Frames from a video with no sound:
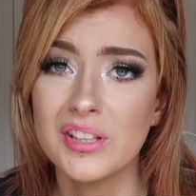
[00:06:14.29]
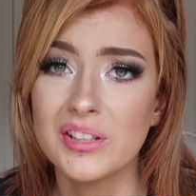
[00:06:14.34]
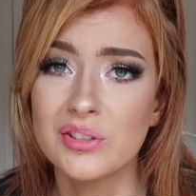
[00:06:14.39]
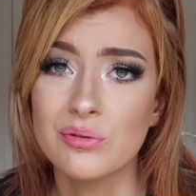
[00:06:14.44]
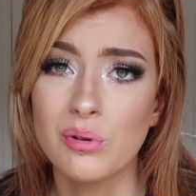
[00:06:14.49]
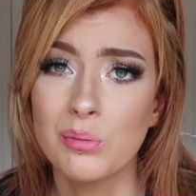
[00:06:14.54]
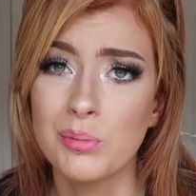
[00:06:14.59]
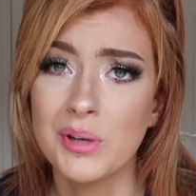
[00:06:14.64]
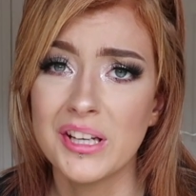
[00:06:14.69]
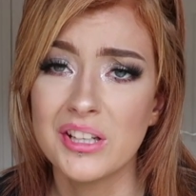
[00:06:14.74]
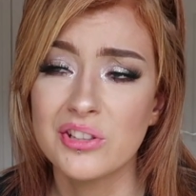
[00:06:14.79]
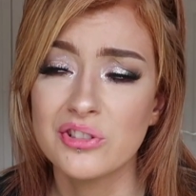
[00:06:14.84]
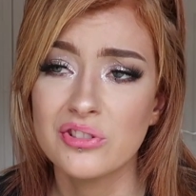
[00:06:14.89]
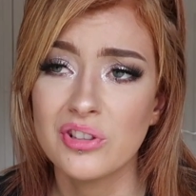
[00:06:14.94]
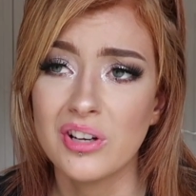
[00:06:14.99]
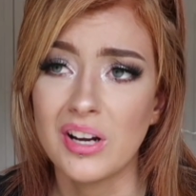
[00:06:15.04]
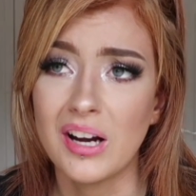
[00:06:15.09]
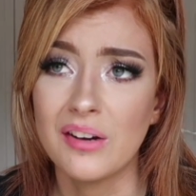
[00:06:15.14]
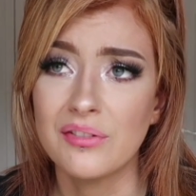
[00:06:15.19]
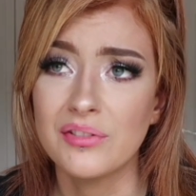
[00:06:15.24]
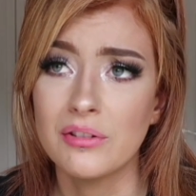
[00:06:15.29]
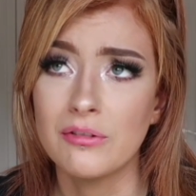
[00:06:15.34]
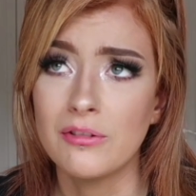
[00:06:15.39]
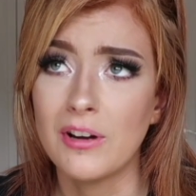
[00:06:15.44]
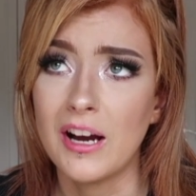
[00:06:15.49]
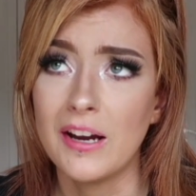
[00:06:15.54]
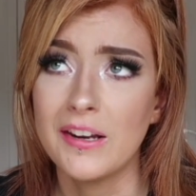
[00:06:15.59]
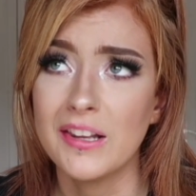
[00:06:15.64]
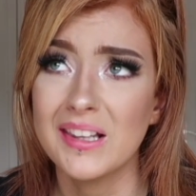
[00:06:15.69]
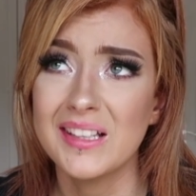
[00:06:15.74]
It's rubbish. I have to
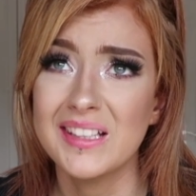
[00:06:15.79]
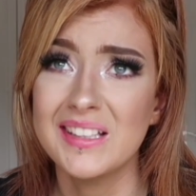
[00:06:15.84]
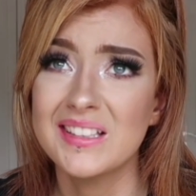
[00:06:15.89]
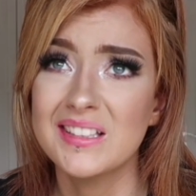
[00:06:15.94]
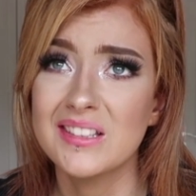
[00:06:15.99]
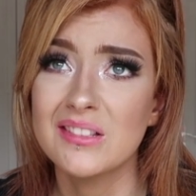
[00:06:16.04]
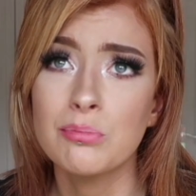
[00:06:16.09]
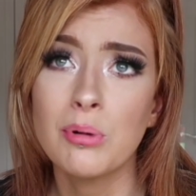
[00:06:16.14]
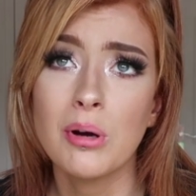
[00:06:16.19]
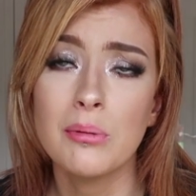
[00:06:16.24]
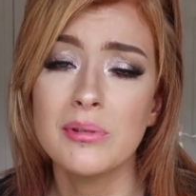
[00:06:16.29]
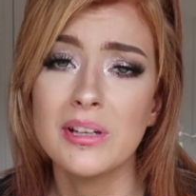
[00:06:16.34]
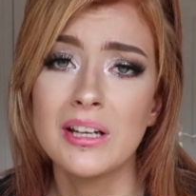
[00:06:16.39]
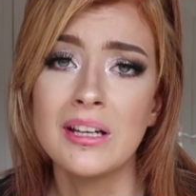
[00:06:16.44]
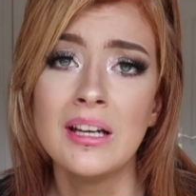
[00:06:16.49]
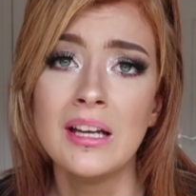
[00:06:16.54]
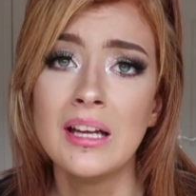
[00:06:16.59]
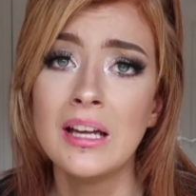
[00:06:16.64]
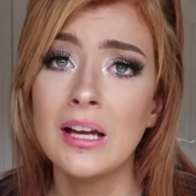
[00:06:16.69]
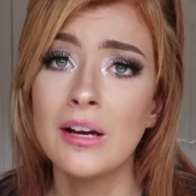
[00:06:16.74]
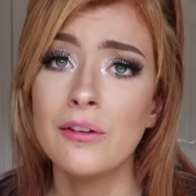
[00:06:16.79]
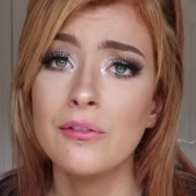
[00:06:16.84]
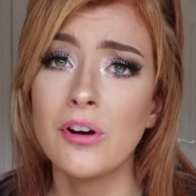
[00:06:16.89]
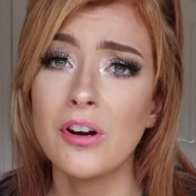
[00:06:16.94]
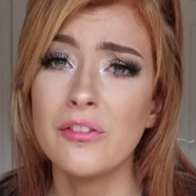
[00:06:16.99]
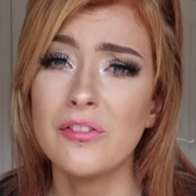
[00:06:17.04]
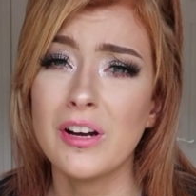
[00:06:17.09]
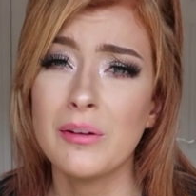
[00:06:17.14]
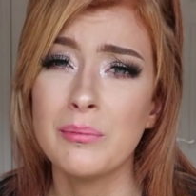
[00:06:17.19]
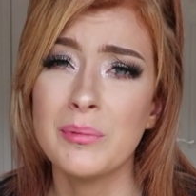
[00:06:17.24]
ride at least probably
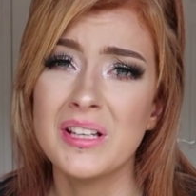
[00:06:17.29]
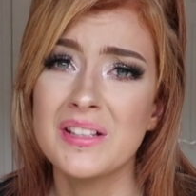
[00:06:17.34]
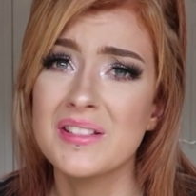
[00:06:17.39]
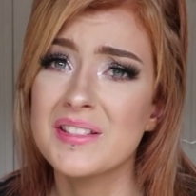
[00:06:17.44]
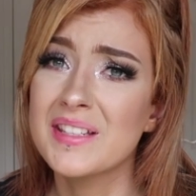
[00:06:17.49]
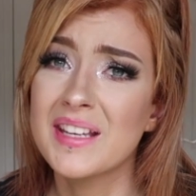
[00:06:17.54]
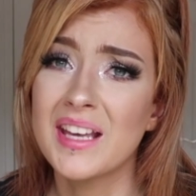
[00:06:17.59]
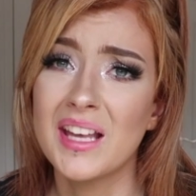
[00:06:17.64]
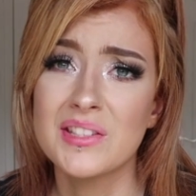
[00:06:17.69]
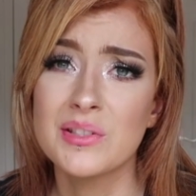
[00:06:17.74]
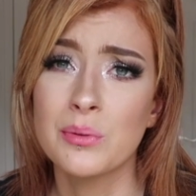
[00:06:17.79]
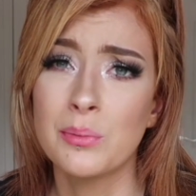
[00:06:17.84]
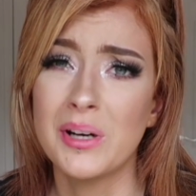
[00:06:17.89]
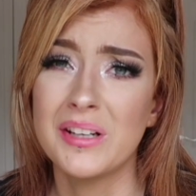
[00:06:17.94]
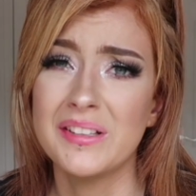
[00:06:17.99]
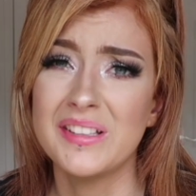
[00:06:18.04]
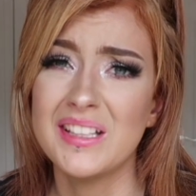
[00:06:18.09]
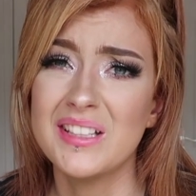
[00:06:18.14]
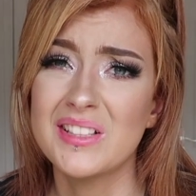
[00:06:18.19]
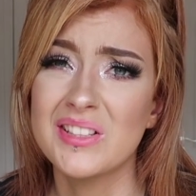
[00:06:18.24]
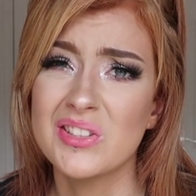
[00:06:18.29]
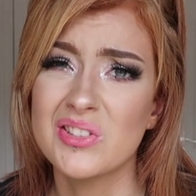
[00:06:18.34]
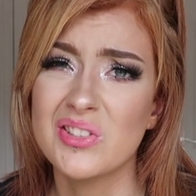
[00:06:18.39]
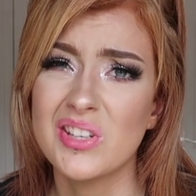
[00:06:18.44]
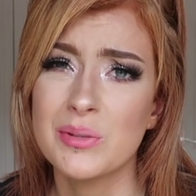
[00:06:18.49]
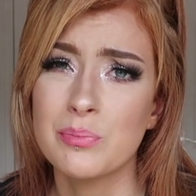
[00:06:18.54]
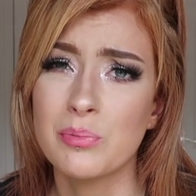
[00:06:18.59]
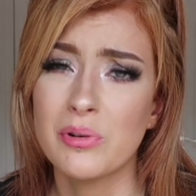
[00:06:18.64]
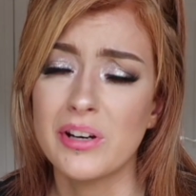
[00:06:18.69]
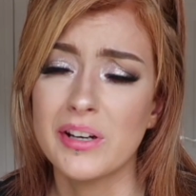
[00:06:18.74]
45 minutes to get somewhere decent, so
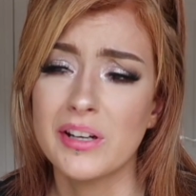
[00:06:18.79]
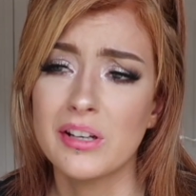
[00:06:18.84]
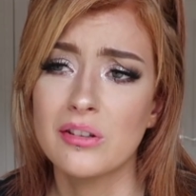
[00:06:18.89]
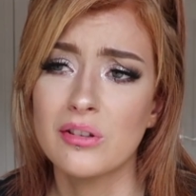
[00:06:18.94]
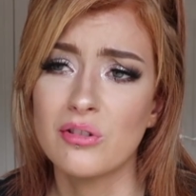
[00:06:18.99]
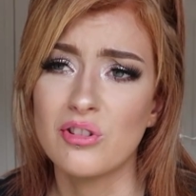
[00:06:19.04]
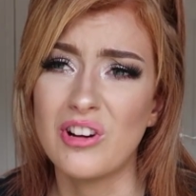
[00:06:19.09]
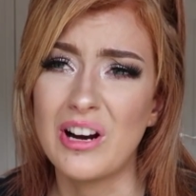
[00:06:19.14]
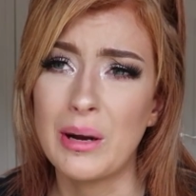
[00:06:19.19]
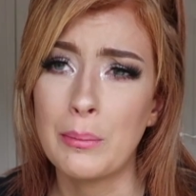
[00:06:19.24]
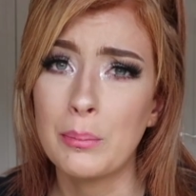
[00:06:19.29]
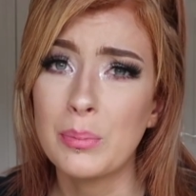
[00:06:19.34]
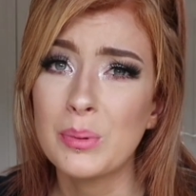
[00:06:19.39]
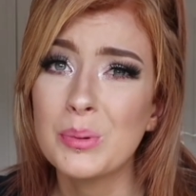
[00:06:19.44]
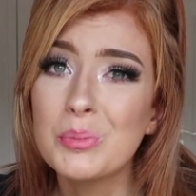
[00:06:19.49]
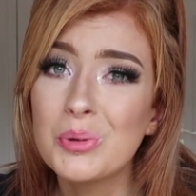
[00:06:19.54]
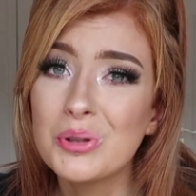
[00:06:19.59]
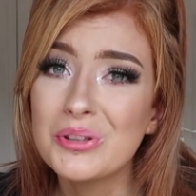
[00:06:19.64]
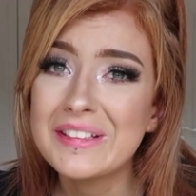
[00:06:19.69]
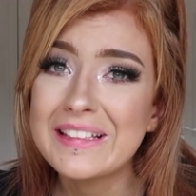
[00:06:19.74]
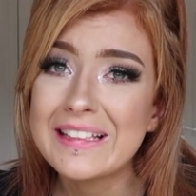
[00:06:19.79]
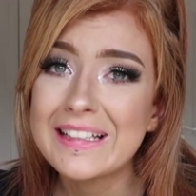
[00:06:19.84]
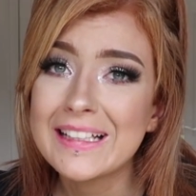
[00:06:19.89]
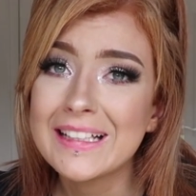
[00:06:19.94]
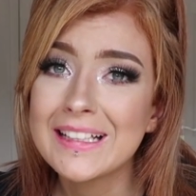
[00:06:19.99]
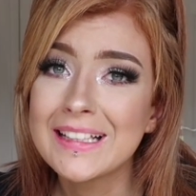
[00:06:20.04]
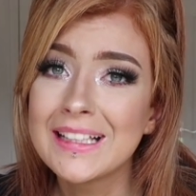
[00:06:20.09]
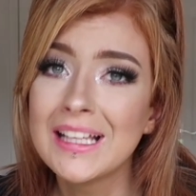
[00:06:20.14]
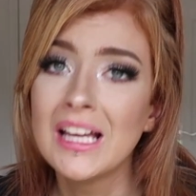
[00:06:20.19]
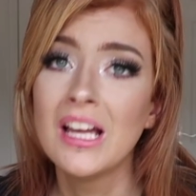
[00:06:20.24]
that's pretty crap. But yeah.